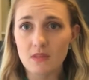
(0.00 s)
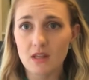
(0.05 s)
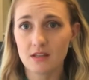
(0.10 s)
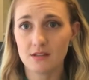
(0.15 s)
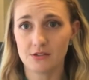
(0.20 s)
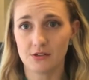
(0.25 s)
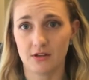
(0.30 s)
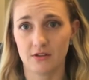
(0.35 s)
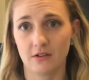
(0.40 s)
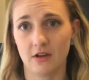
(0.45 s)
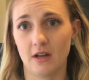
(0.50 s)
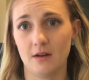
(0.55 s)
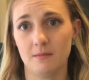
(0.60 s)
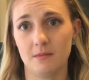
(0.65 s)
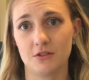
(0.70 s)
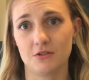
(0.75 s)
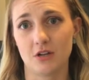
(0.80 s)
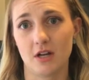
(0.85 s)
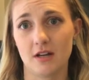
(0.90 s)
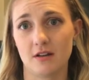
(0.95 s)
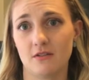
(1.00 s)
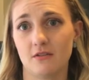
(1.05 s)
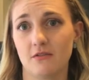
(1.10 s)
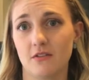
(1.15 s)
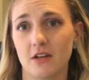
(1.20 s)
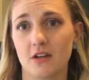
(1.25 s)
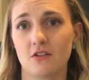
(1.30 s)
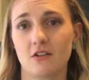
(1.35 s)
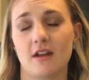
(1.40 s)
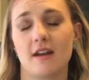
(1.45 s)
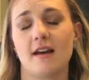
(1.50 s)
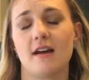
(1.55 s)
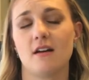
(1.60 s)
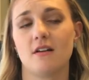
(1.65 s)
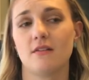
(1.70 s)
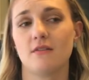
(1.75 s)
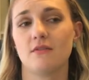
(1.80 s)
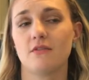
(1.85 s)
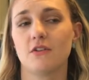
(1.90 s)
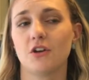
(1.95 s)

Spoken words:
And so I've kind of been trying to figure that out and